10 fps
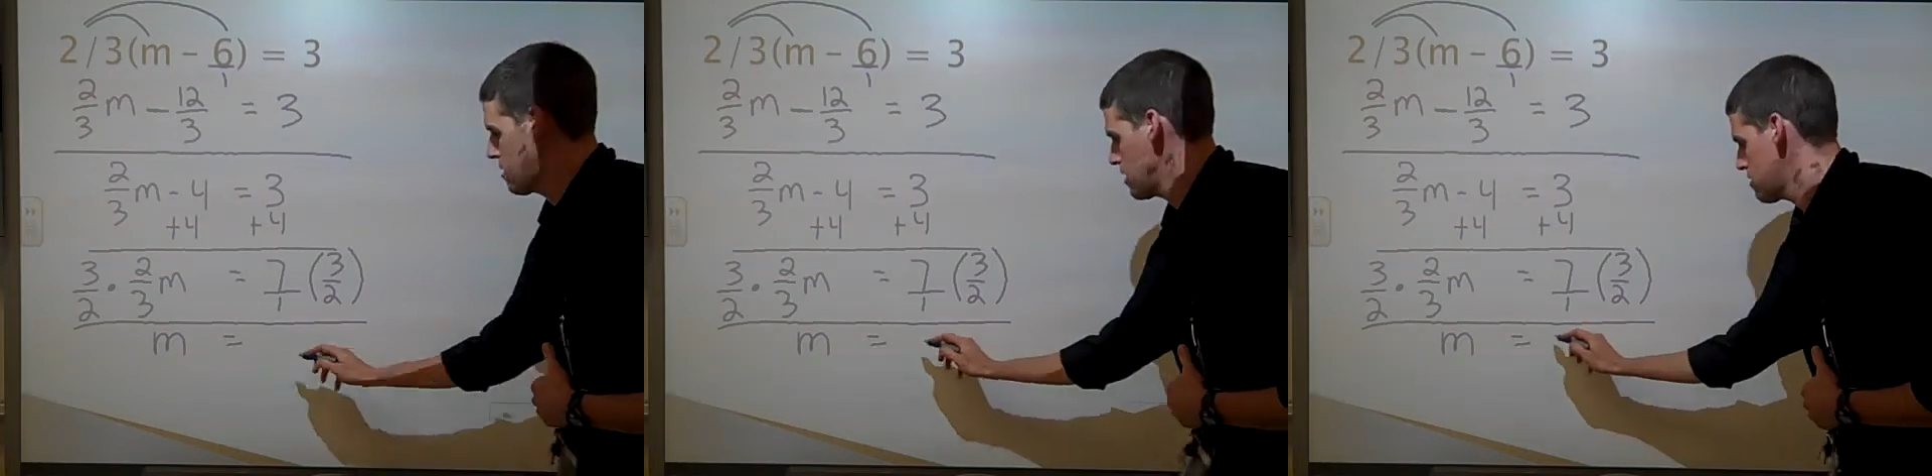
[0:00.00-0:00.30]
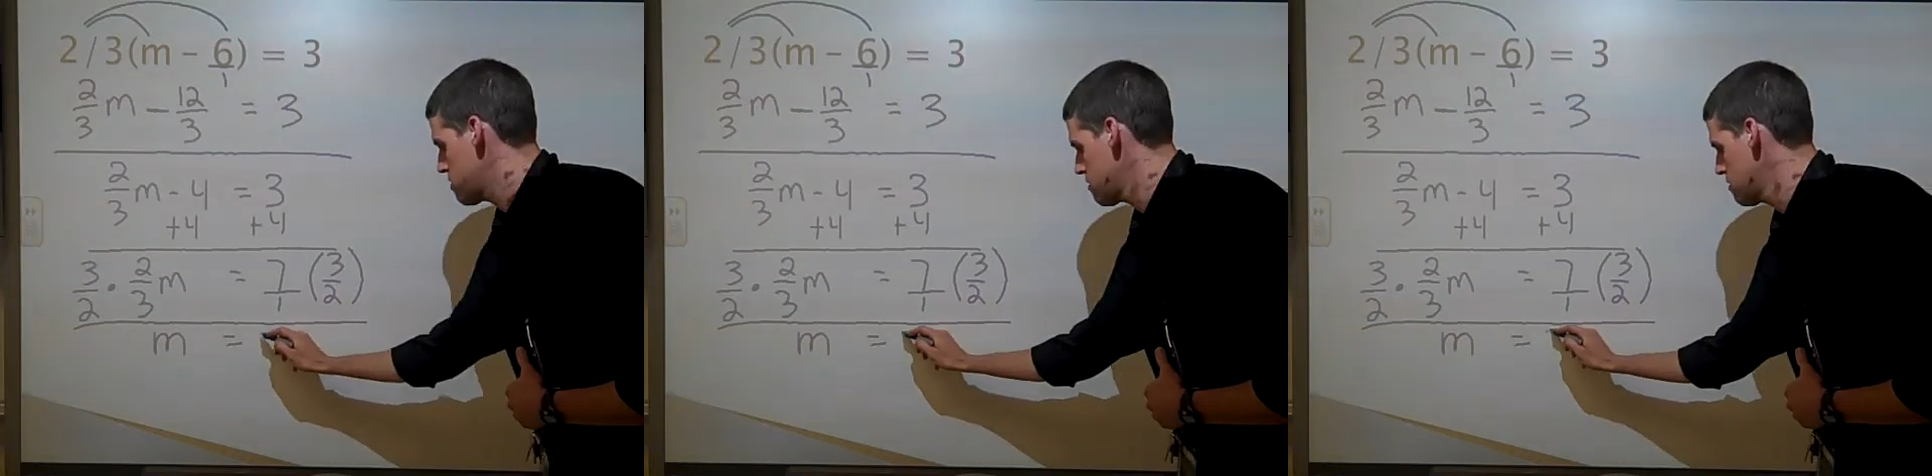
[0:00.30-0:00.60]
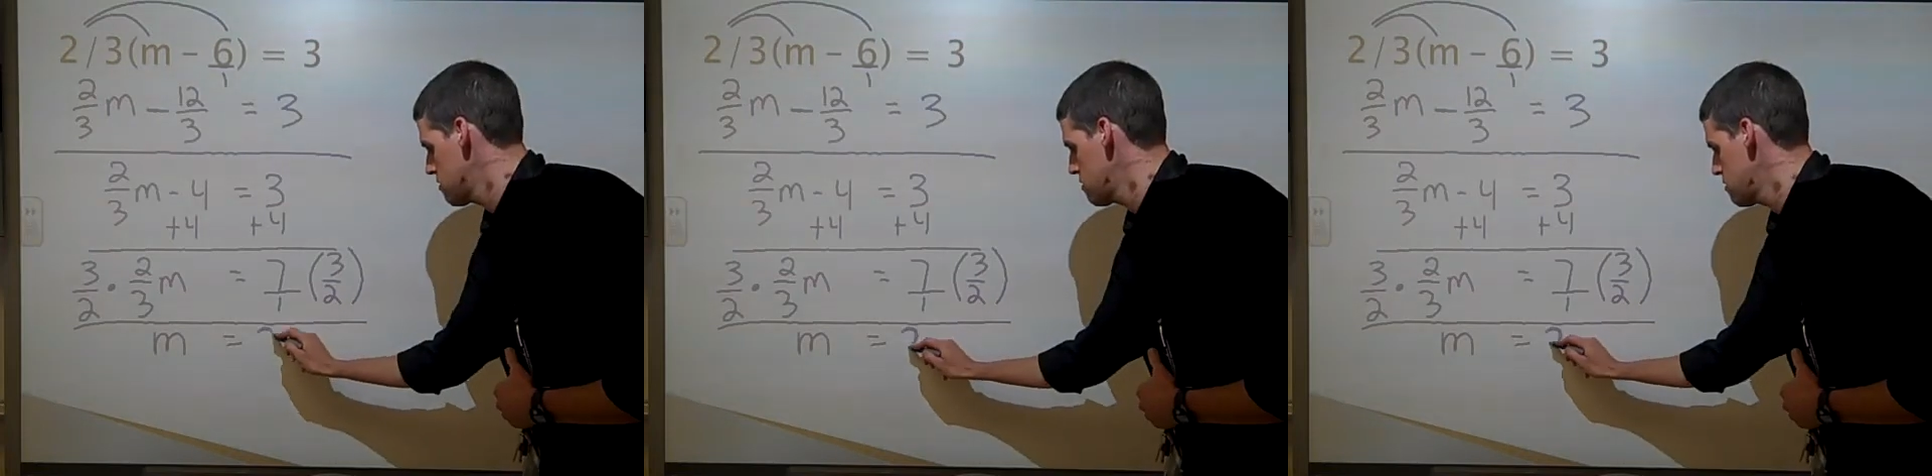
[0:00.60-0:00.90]
is
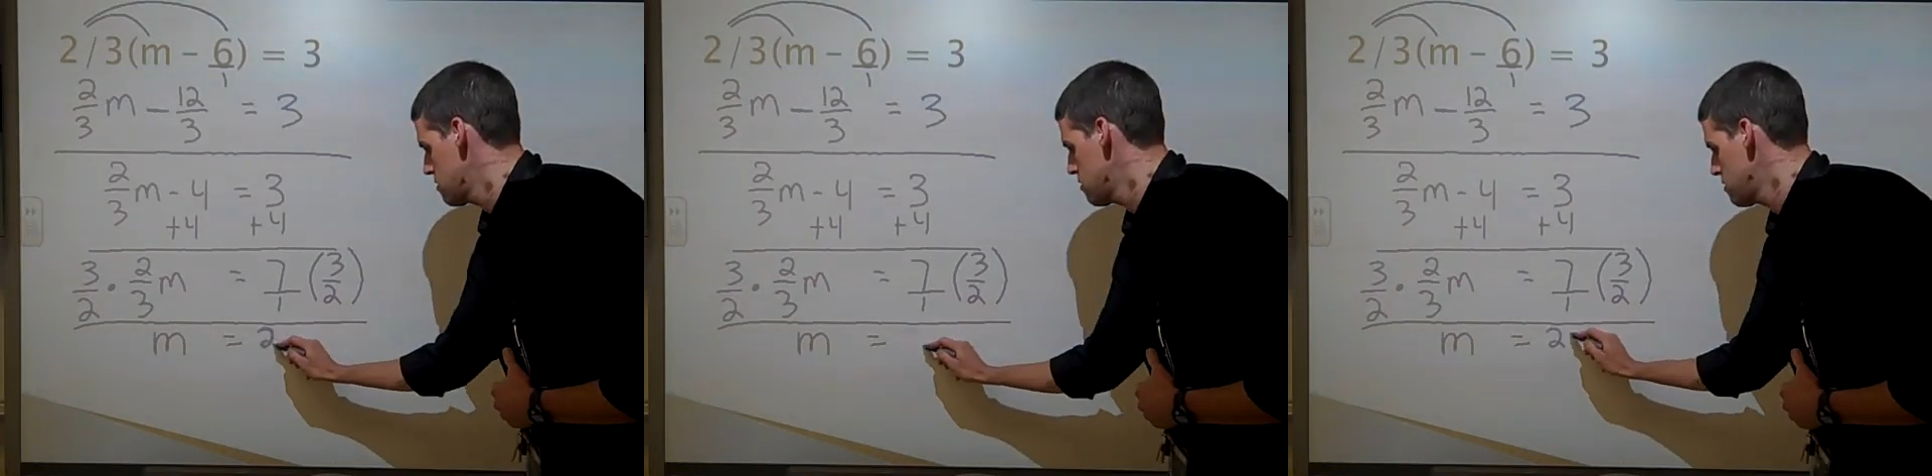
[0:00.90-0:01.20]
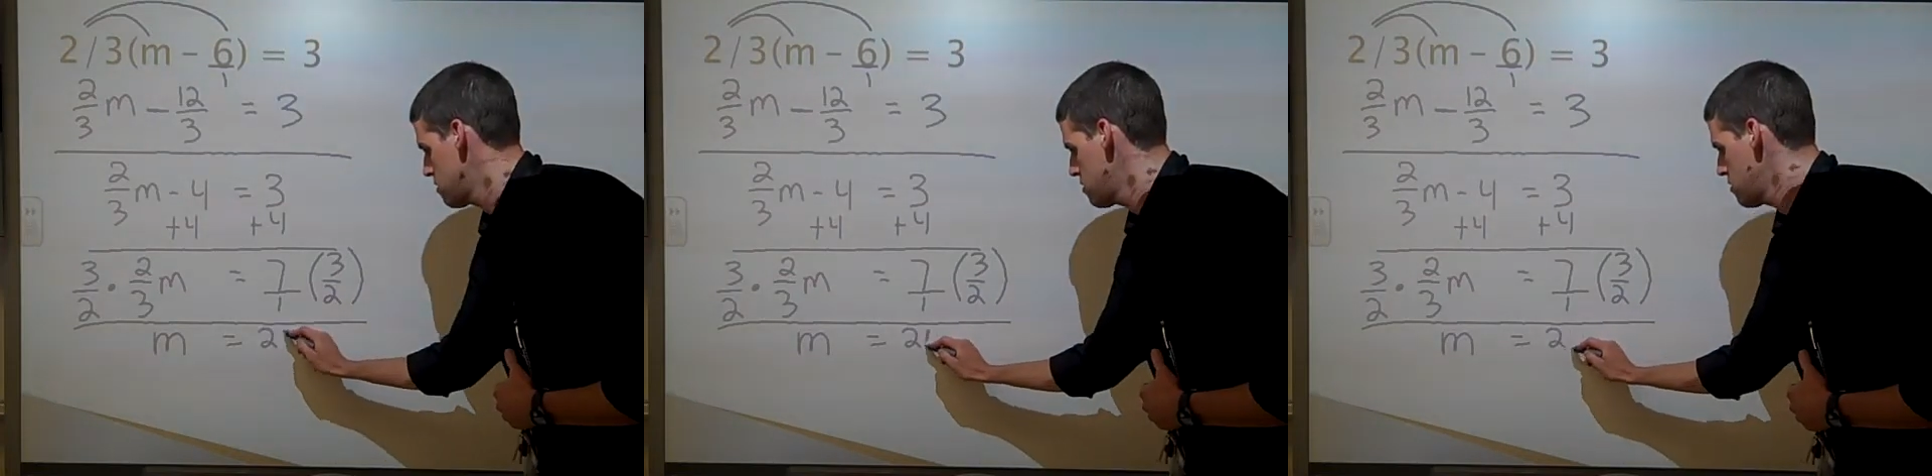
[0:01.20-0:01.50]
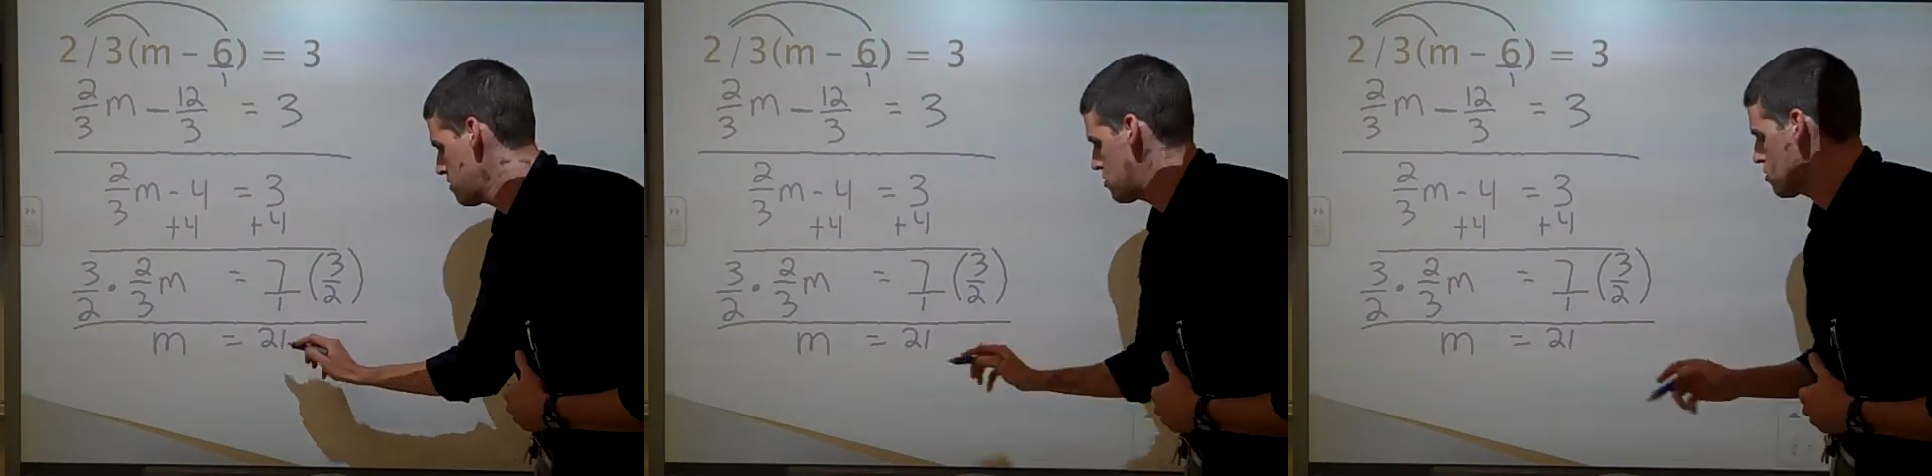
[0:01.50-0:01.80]

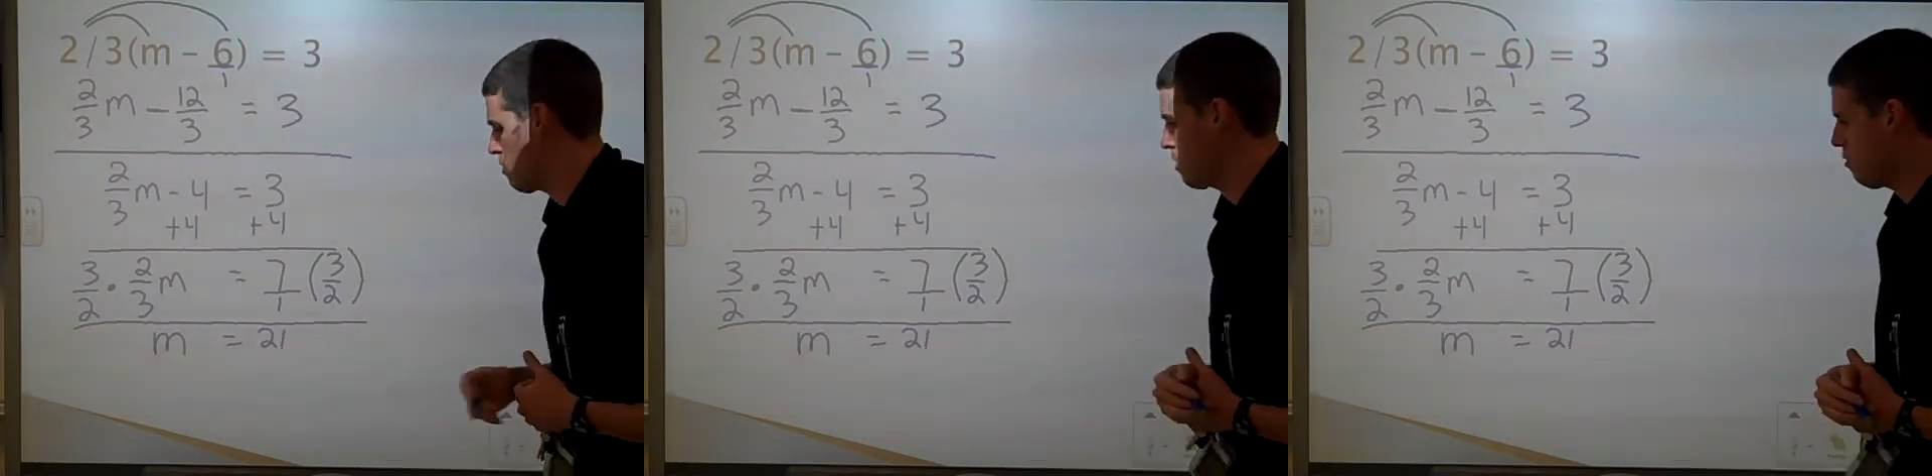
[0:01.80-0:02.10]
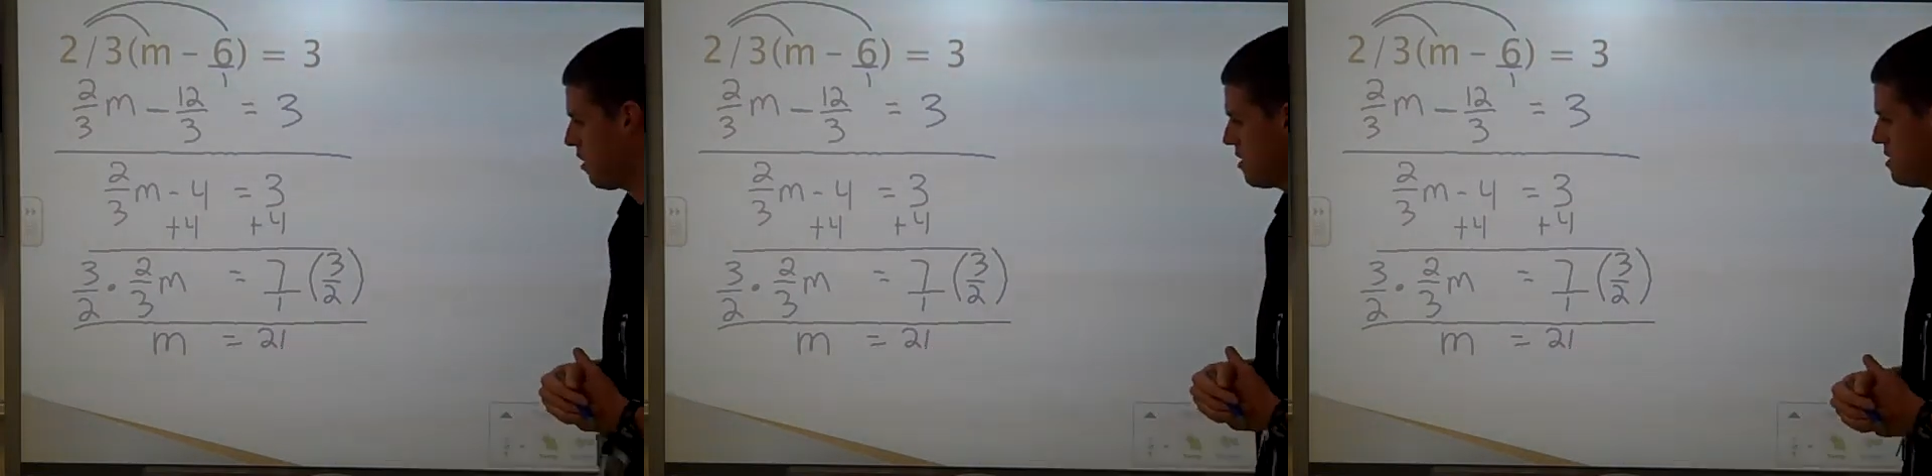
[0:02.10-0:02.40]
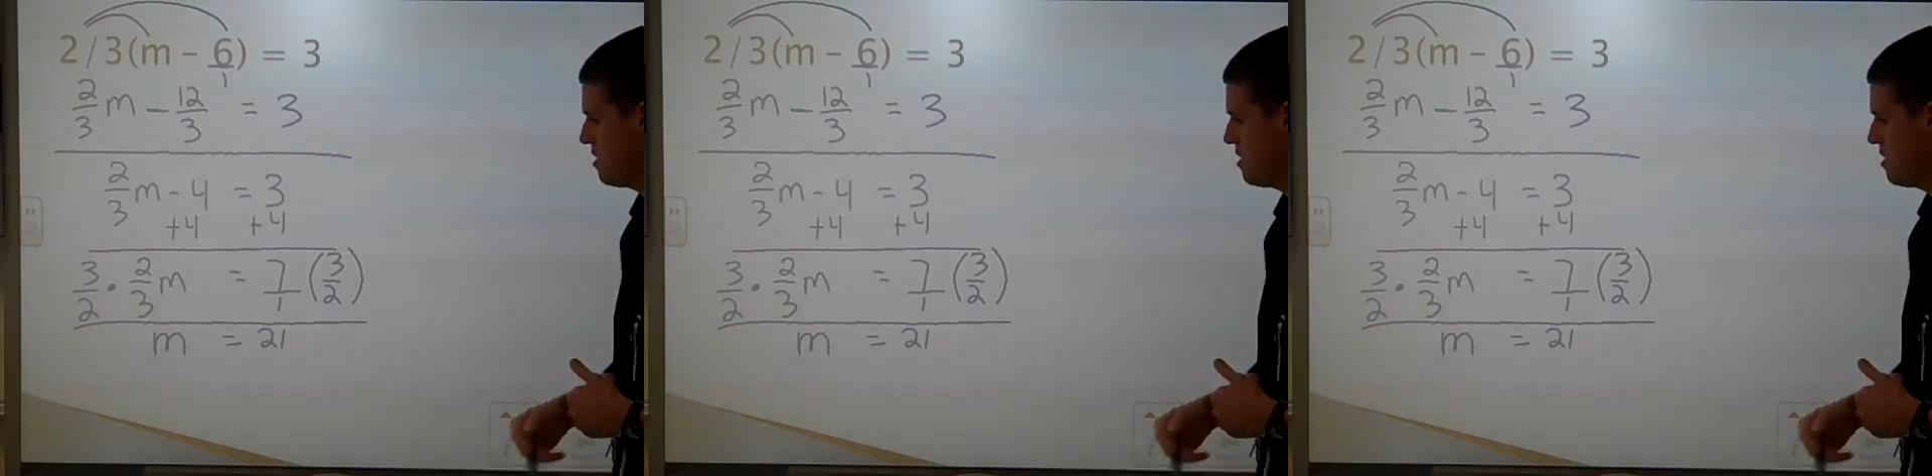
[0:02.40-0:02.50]
21.